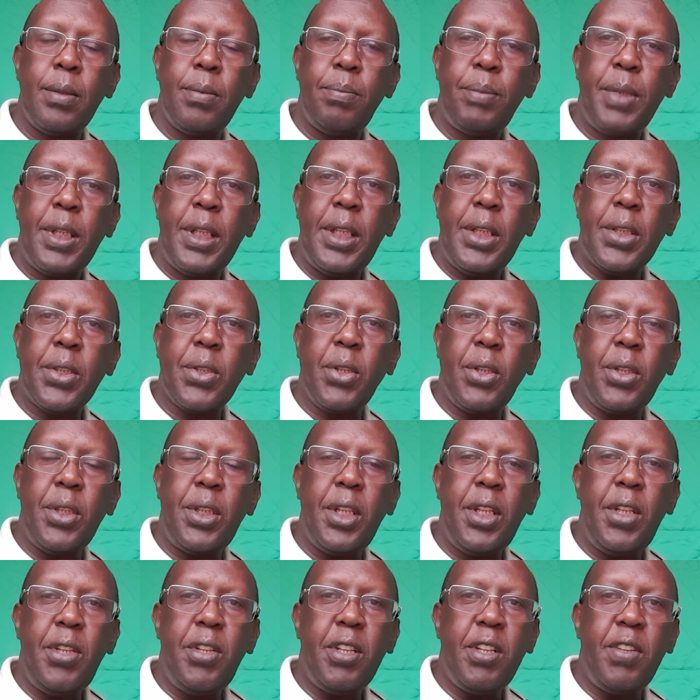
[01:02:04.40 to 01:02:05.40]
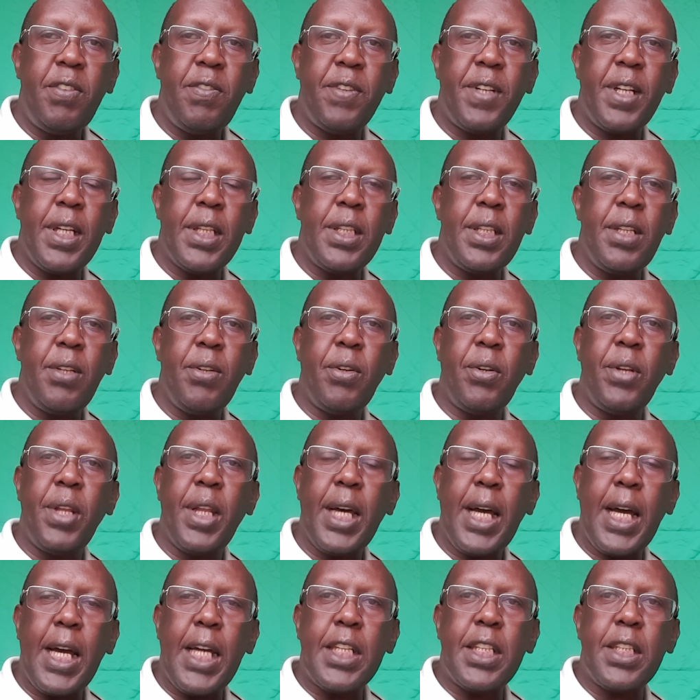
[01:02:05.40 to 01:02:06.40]
please continue reflecting on
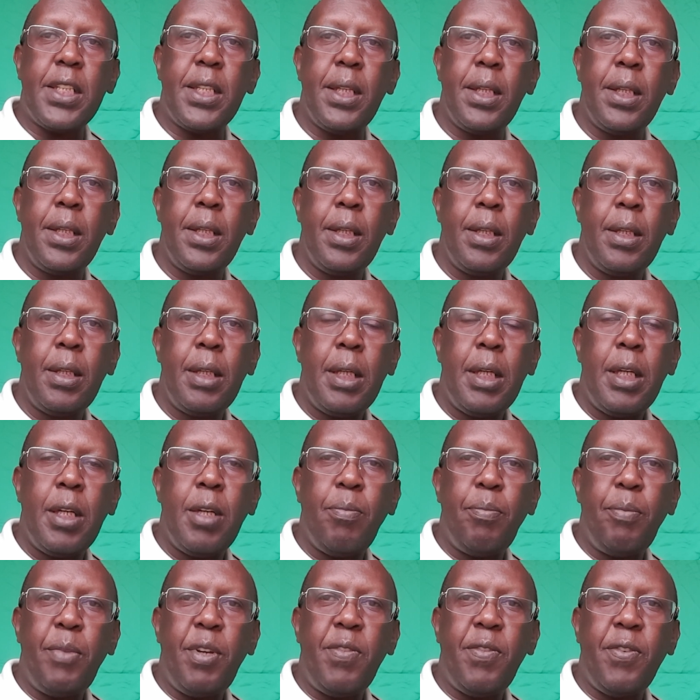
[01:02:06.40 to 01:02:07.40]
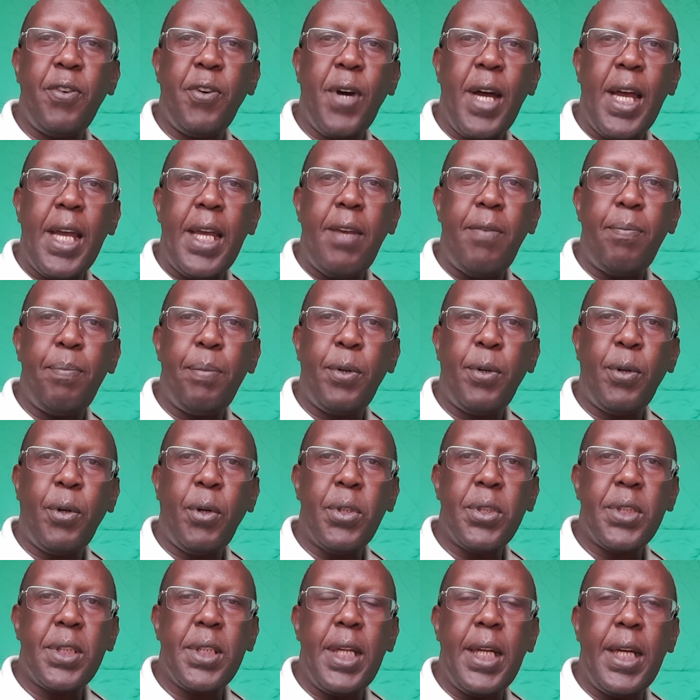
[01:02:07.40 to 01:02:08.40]
that before I
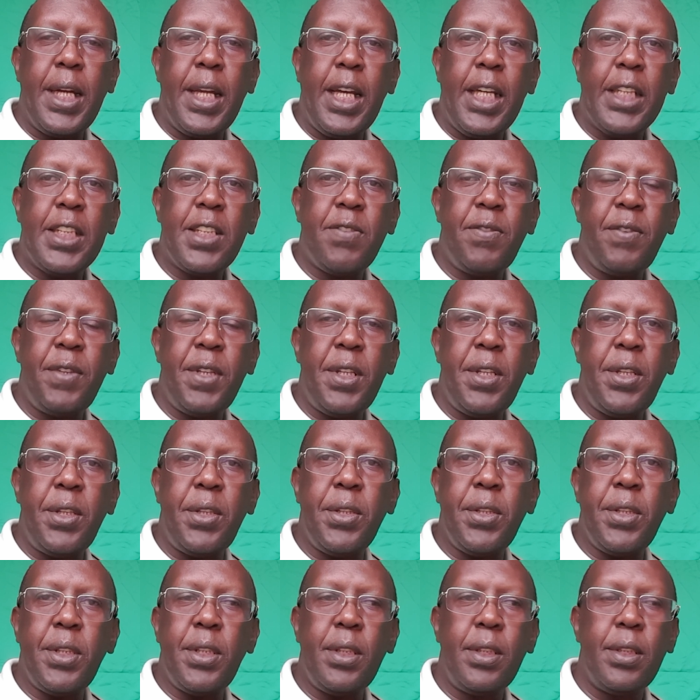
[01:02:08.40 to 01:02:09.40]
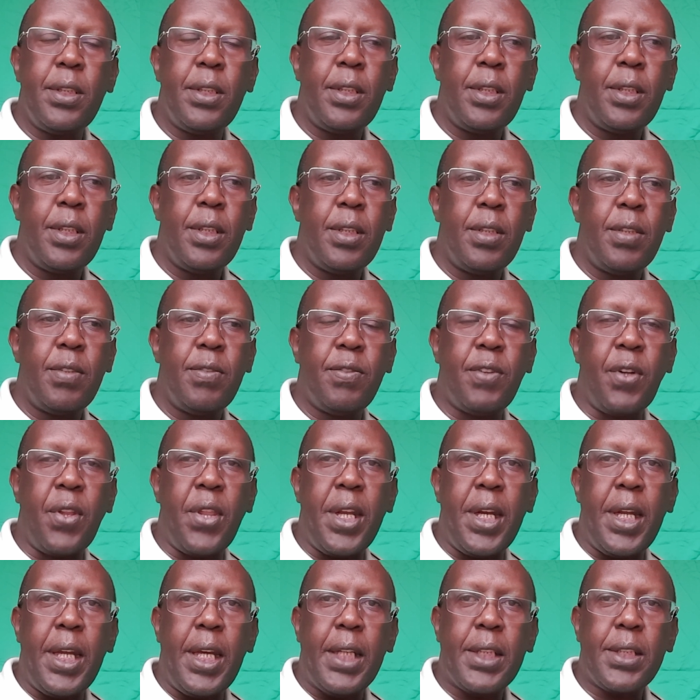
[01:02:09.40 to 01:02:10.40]
post the next video for
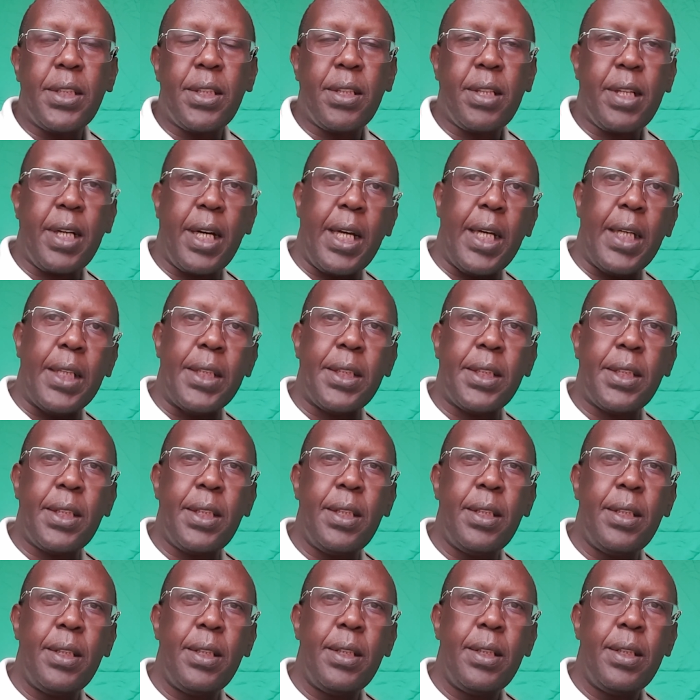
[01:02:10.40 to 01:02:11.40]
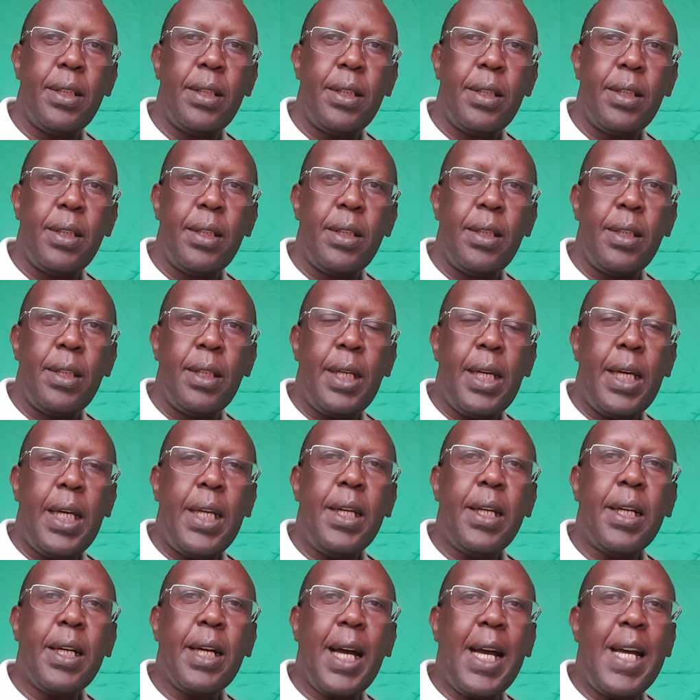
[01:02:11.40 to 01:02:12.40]
the next class.
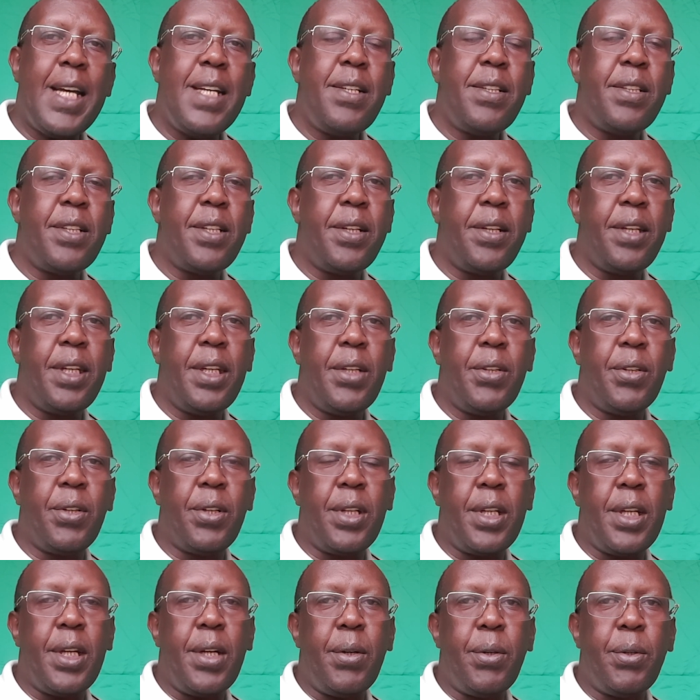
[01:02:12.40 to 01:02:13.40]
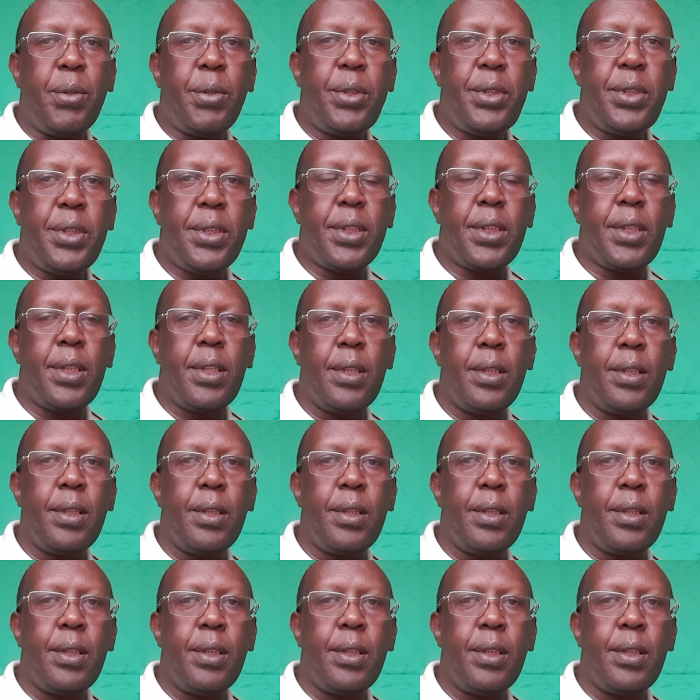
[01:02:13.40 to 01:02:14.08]
And kindly read on the notes,